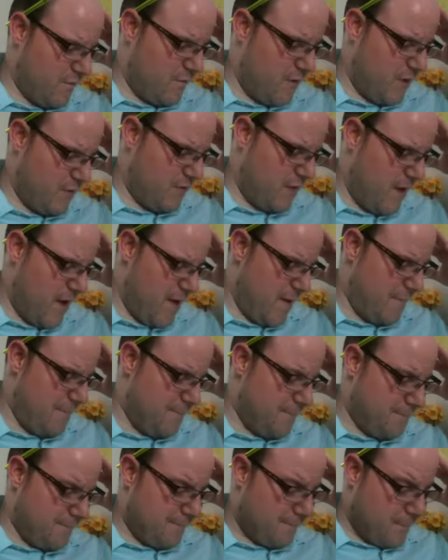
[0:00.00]
and fresh air.
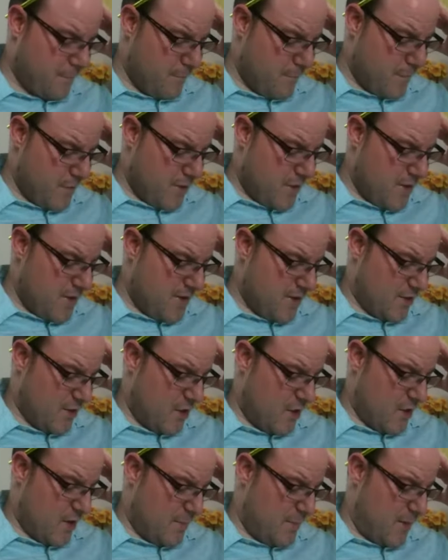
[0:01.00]
It's
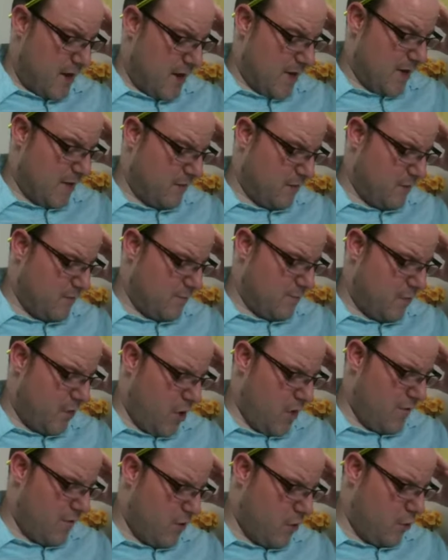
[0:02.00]
like a palace in
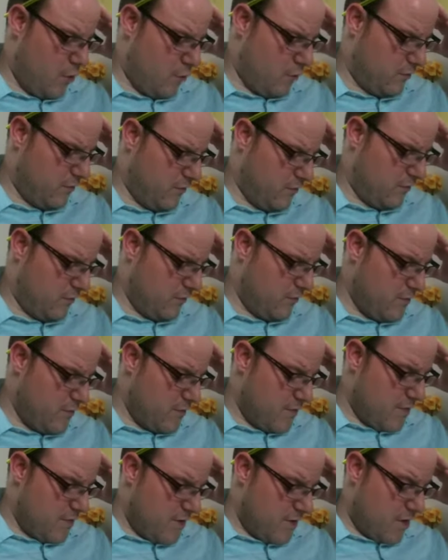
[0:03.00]
private quarters.
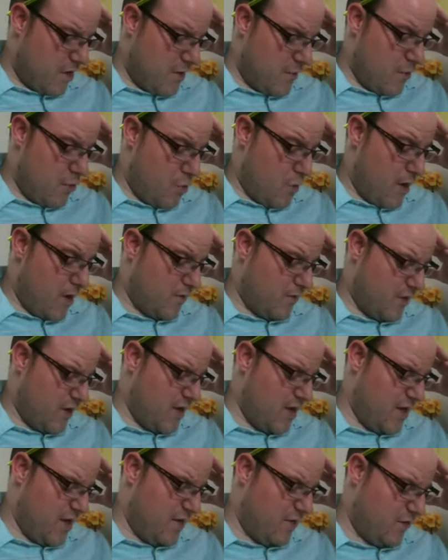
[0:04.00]
I'm always
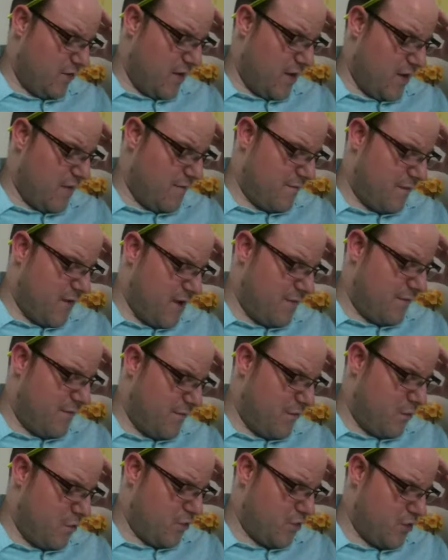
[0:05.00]
at ease and
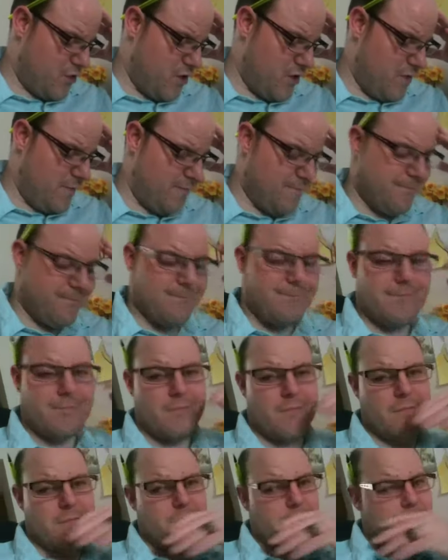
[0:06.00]
forever fortunate.
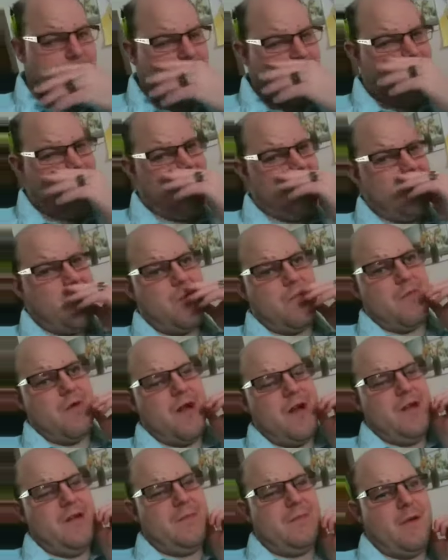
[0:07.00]
By Bob
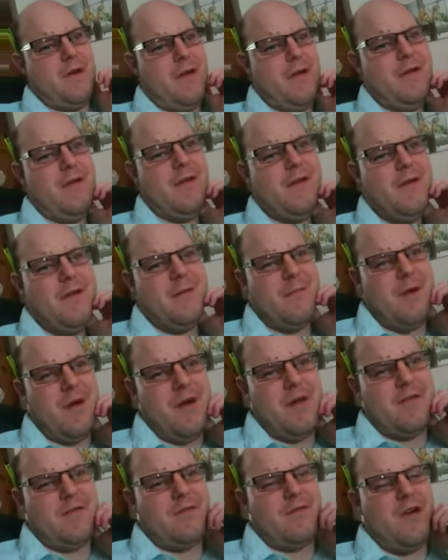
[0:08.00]
Rainsbury,
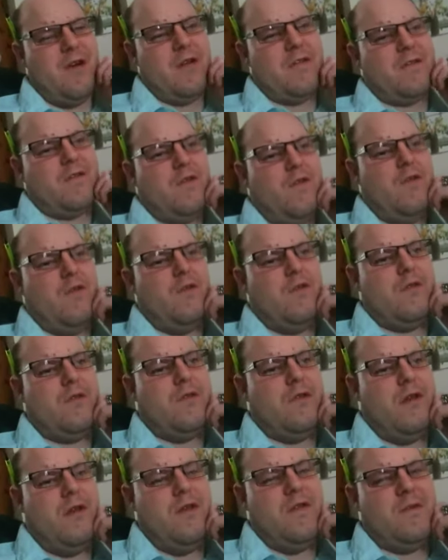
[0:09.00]
Third Strikes Chord,
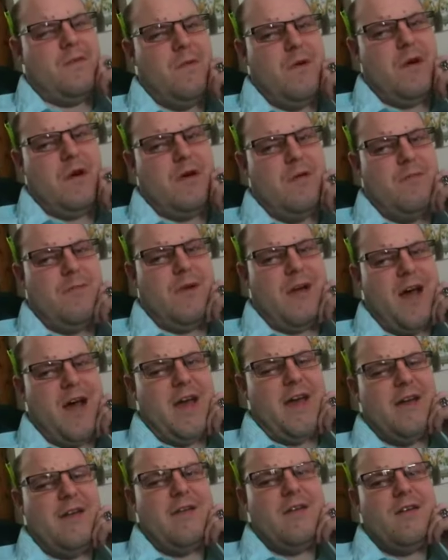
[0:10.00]
No Instrument Can
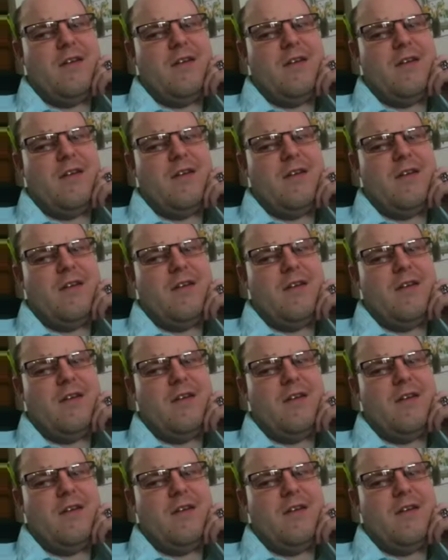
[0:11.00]
Play.